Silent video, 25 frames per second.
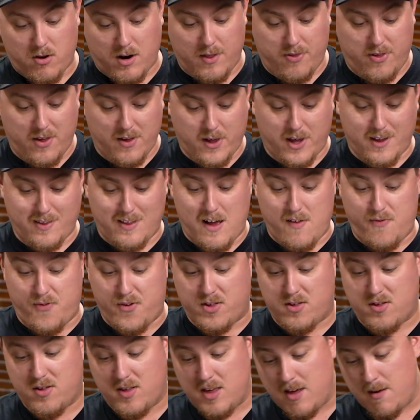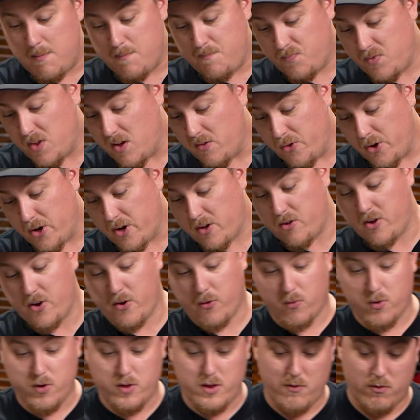or anything like that. The seam looks
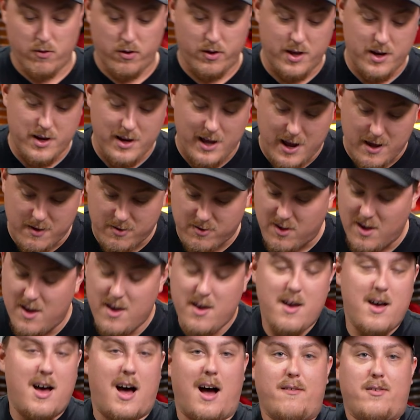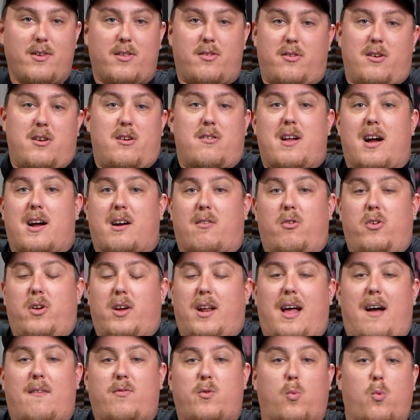really, really nice. Obviously you're not really going
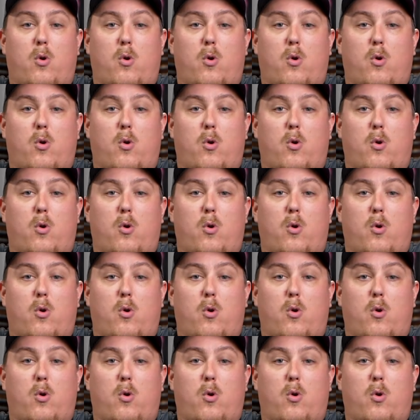to have to